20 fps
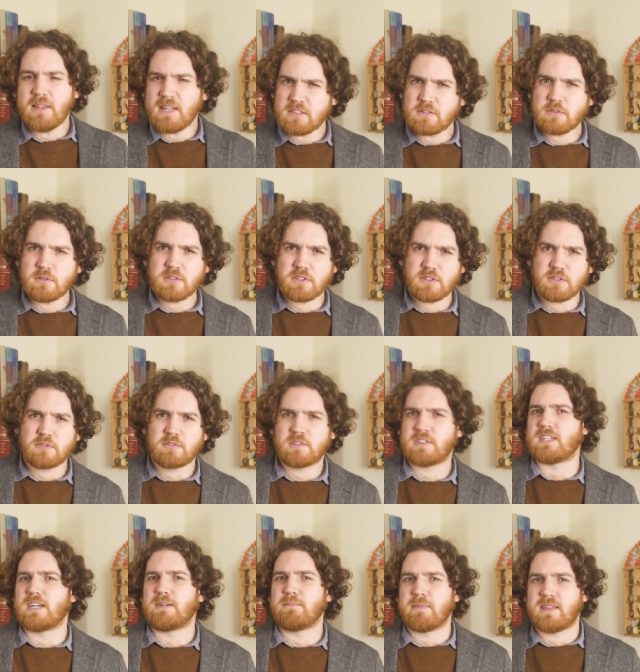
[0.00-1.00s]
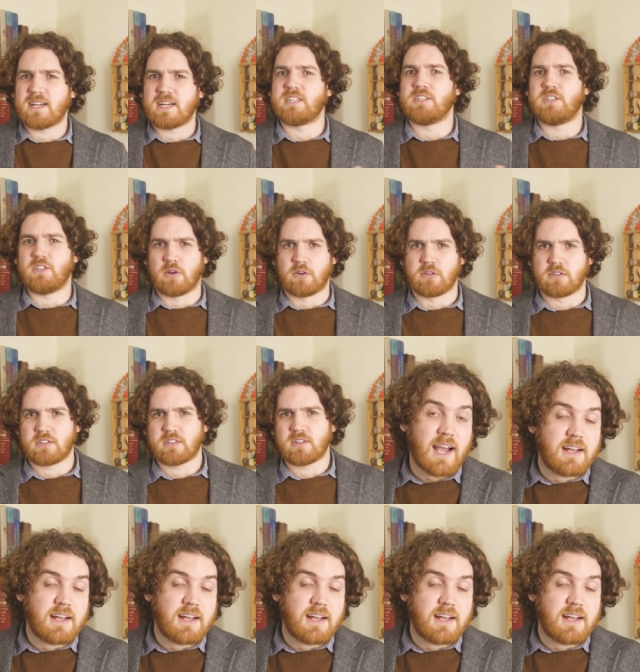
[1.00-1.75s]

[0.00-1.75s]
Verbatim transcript: But there's also some that don't.